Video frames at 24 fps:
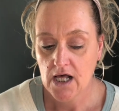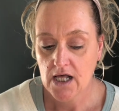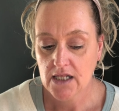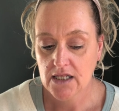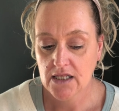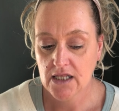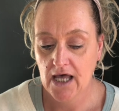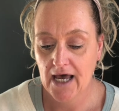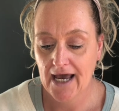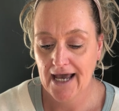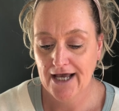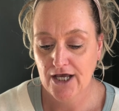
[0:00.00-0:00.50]

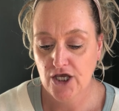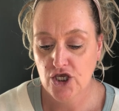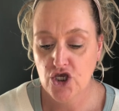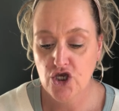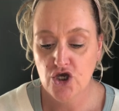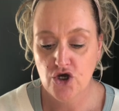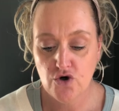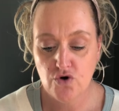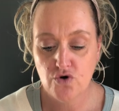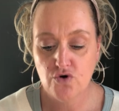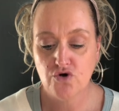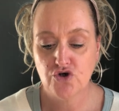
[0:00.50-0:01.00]
like
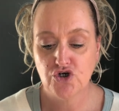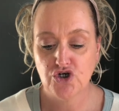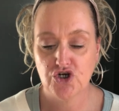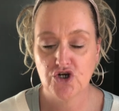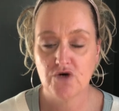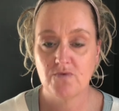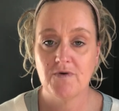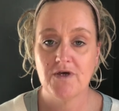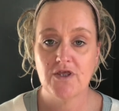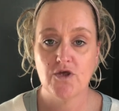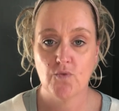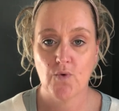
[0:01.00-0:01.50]
you
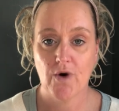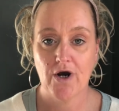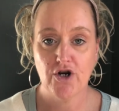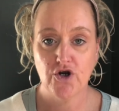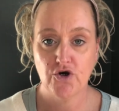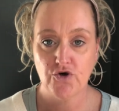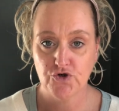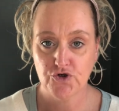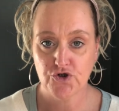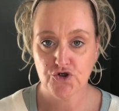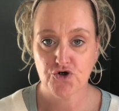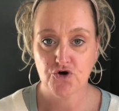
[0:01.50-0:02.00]
should be the one
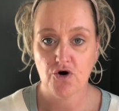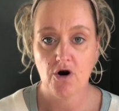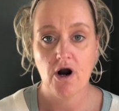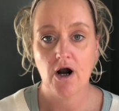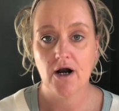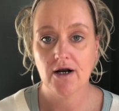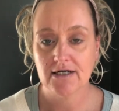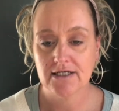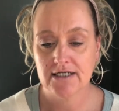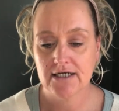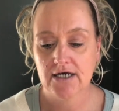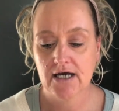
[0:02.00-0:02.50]
who's
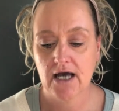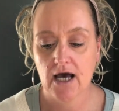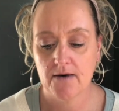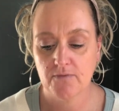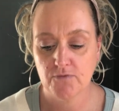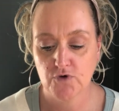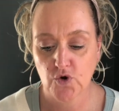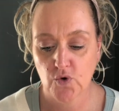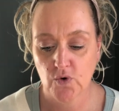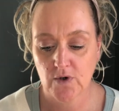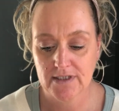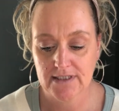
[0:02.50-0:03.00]
strong to come
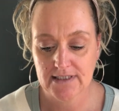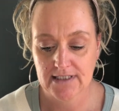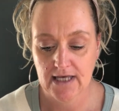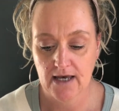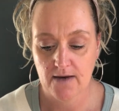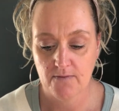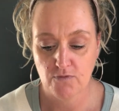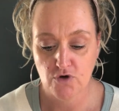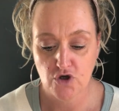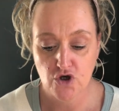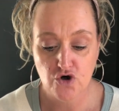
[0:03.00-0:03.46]
towards them.